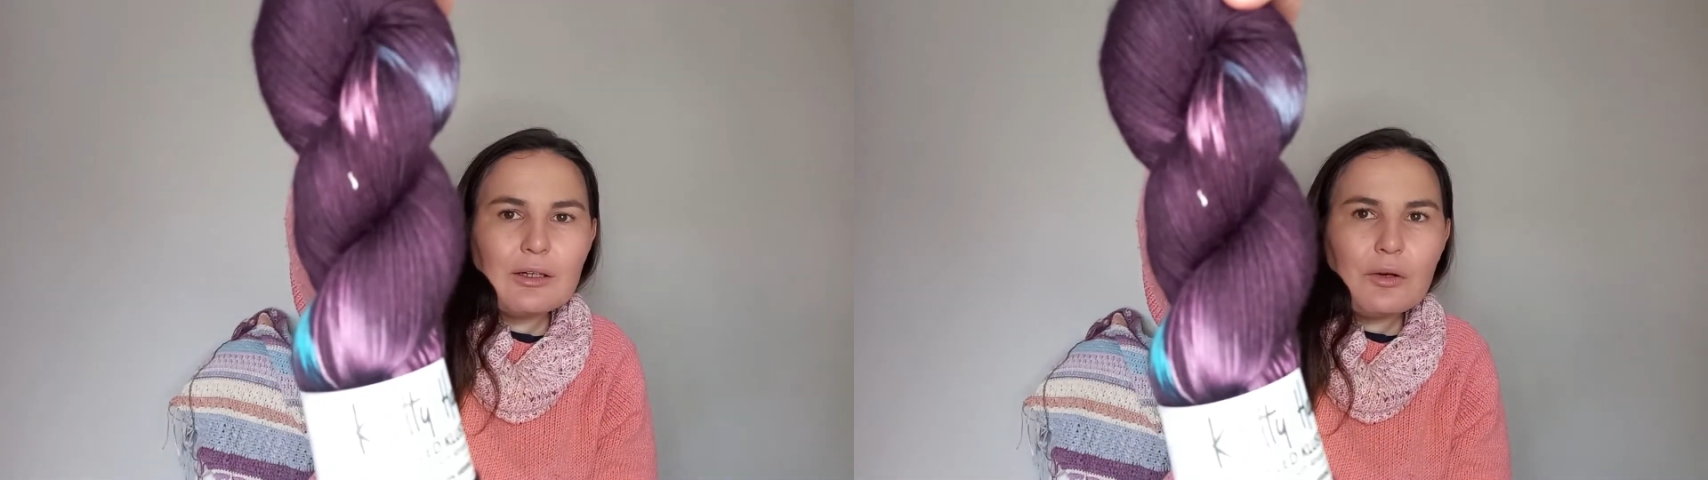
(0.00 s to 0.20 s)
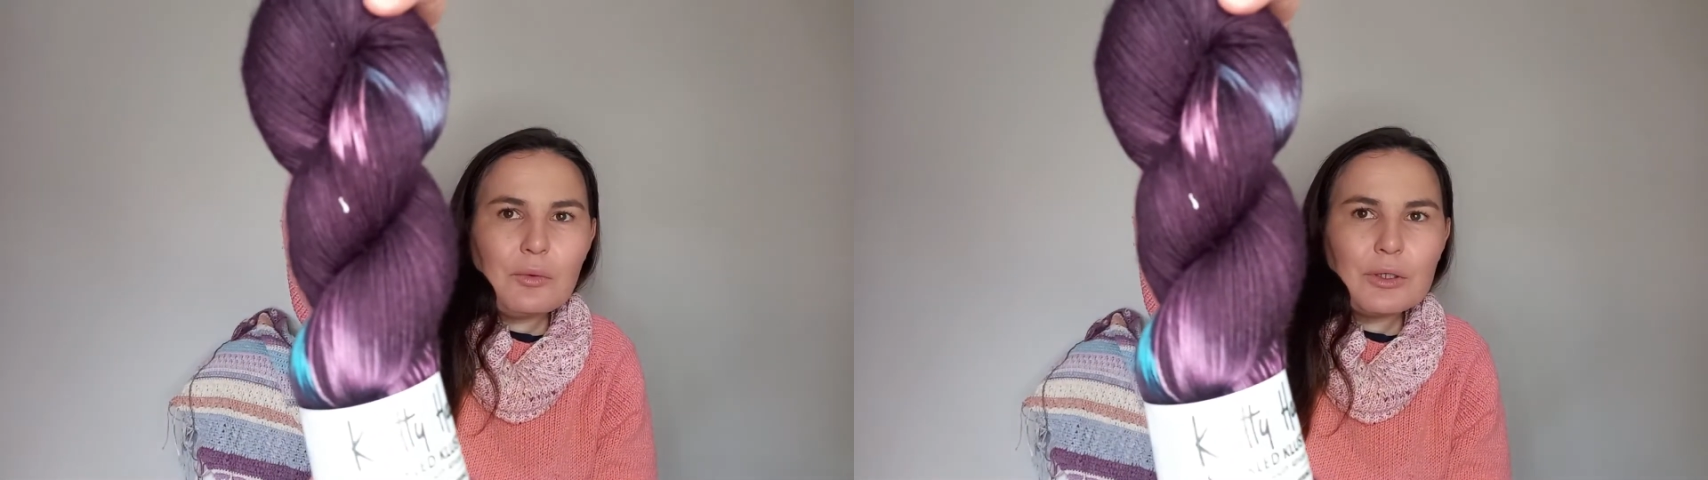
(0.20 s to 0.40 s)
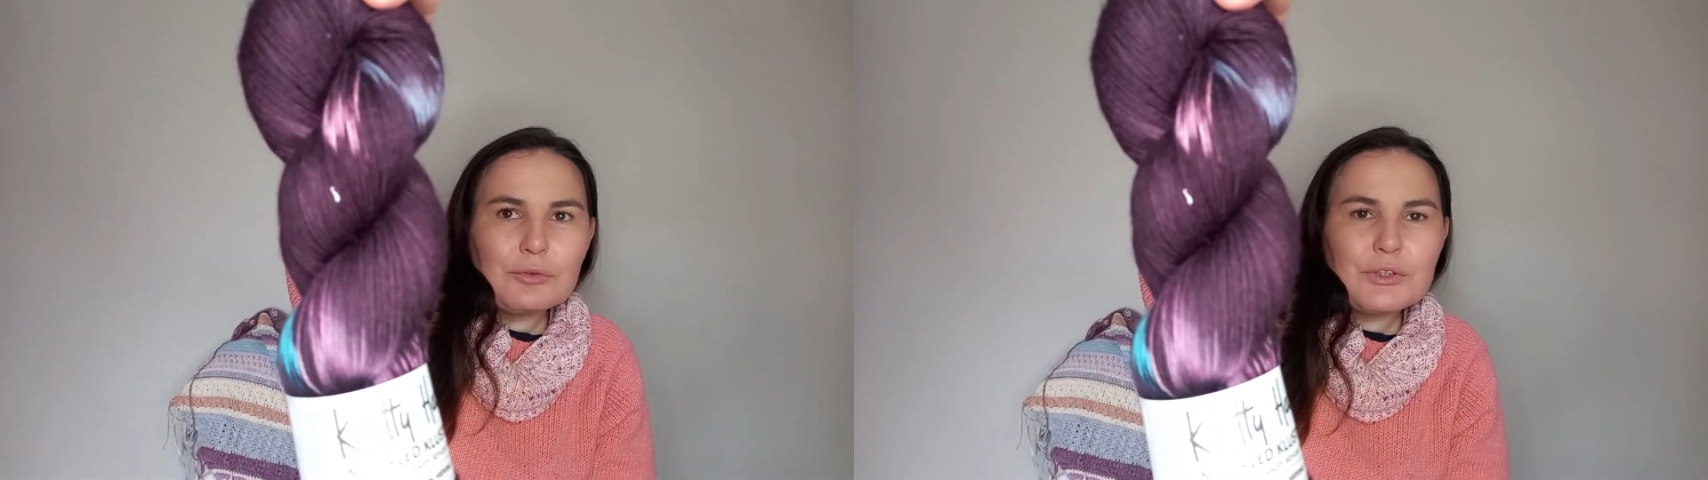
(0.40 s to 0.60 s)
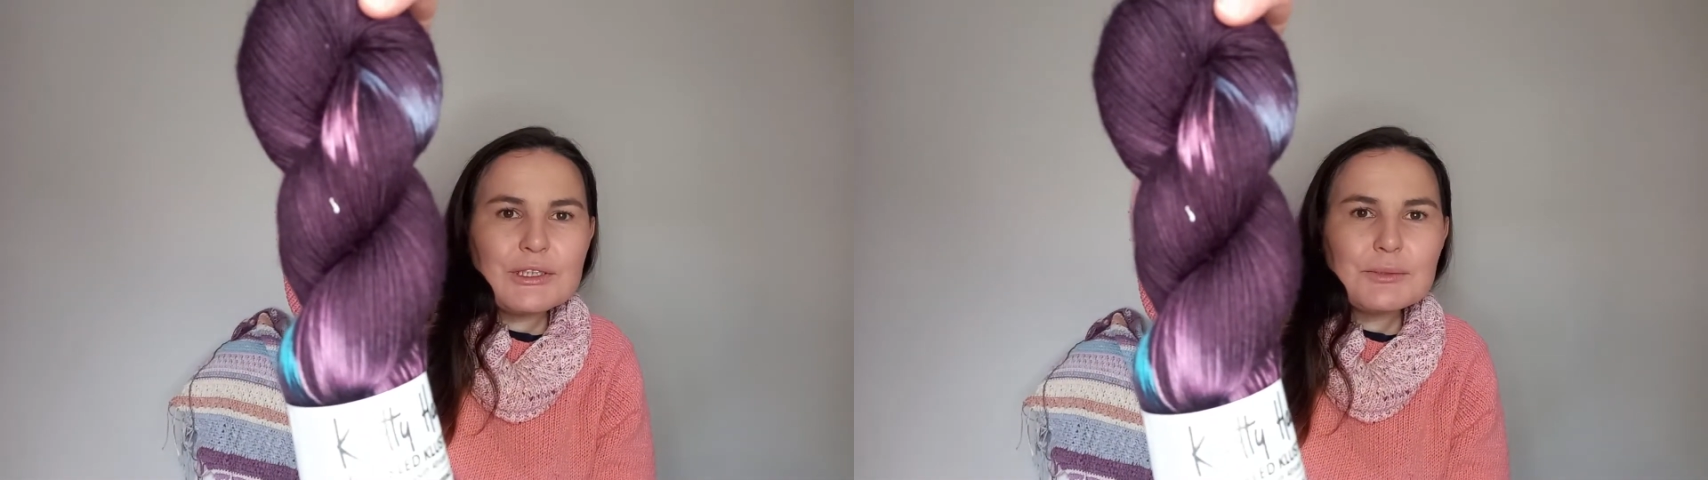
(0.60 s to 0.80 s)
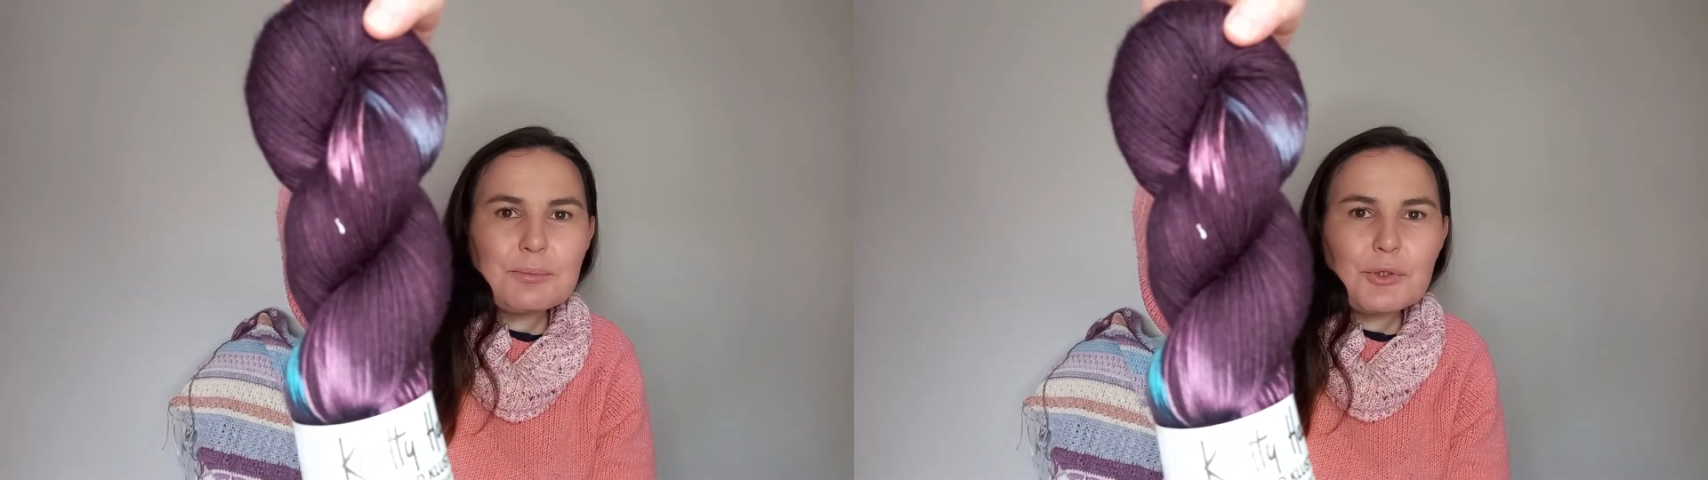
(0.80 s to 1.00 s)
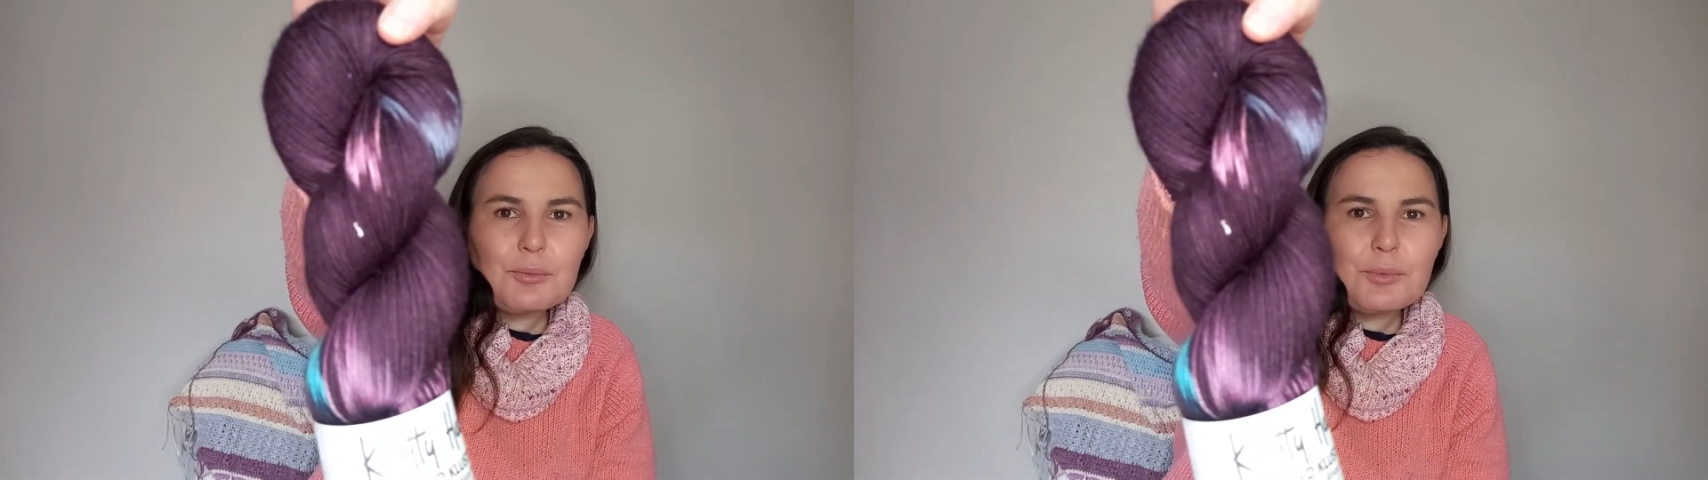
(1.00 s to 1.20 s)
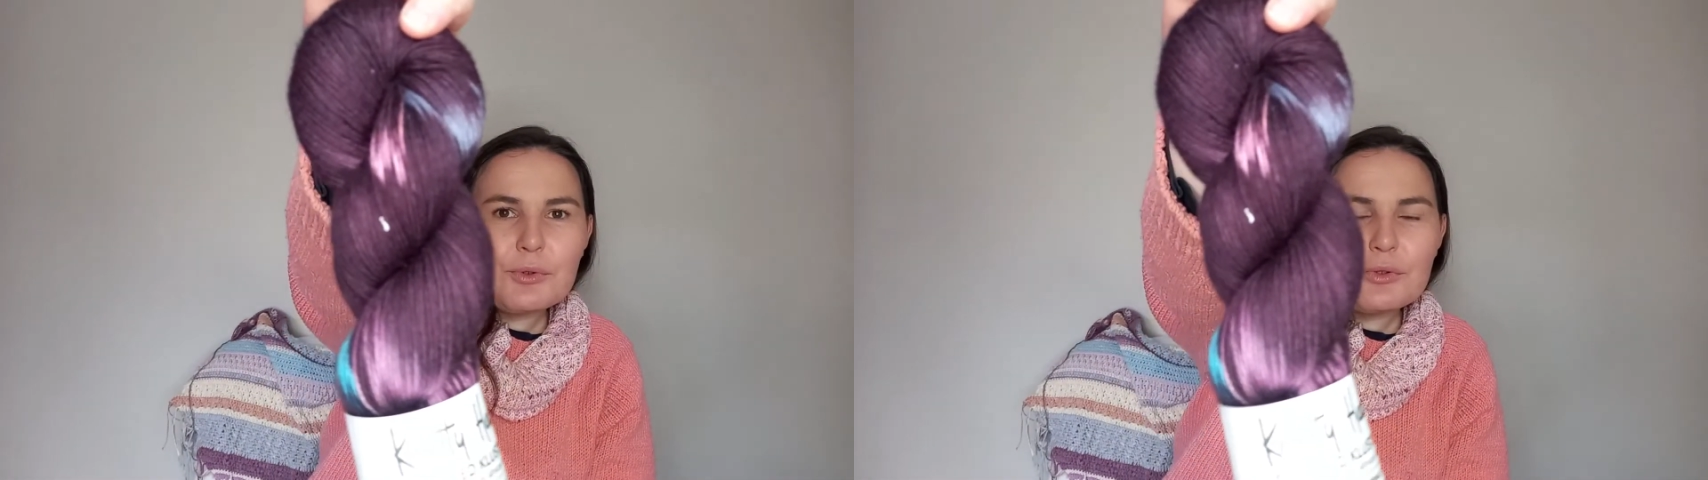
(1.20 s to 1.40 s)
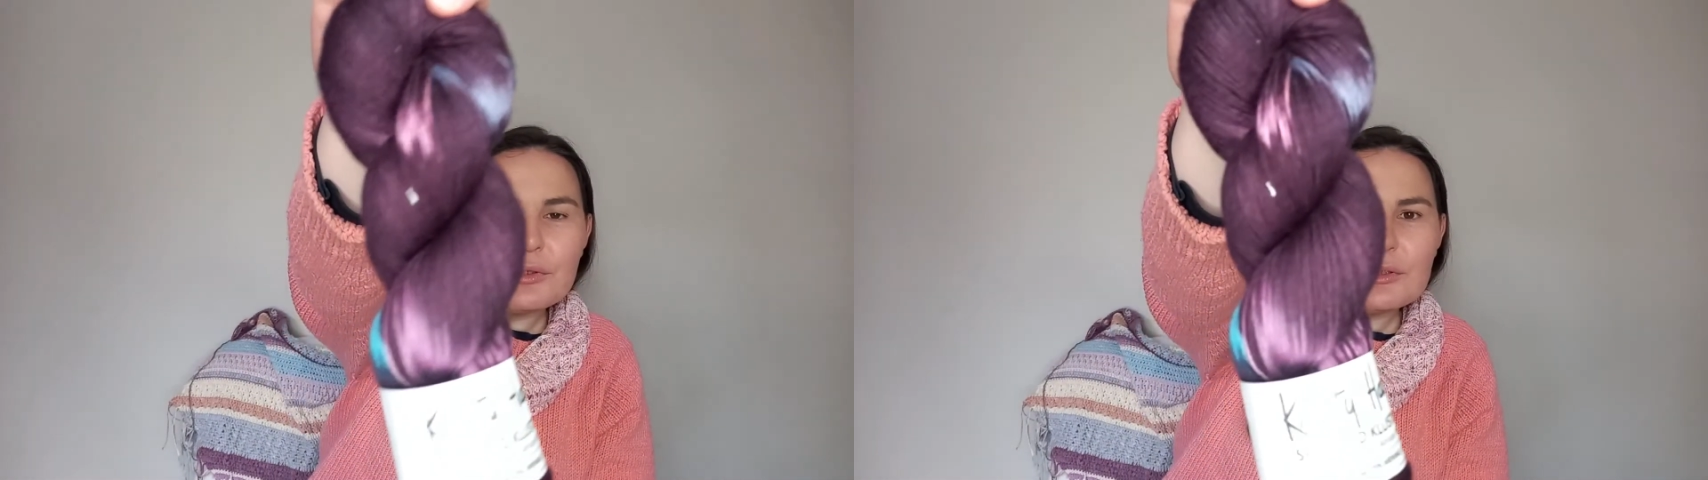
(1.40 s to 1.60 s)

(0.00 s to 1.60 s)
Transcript: one of these purple